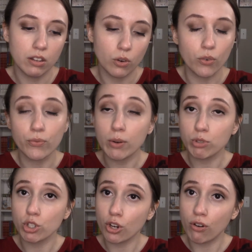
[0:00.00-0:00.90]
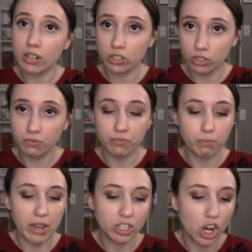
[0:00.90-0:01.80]
or from Sugar Rush
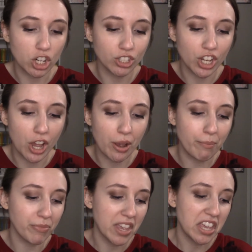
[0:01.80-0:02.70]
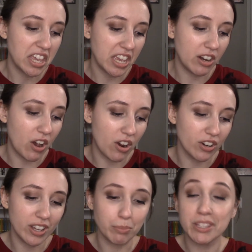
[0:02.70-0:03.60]
by Tarte in
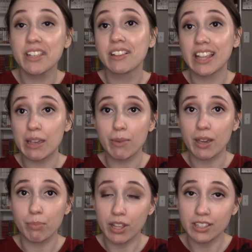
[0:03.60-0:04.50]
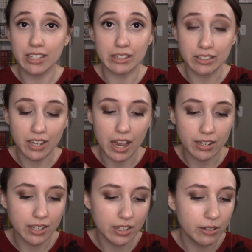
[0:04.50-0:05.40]
our Ipsy Glam Bag Plus, at least I
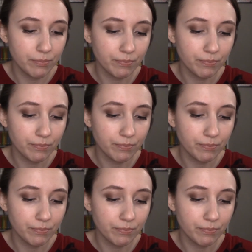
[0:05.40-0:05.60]
did.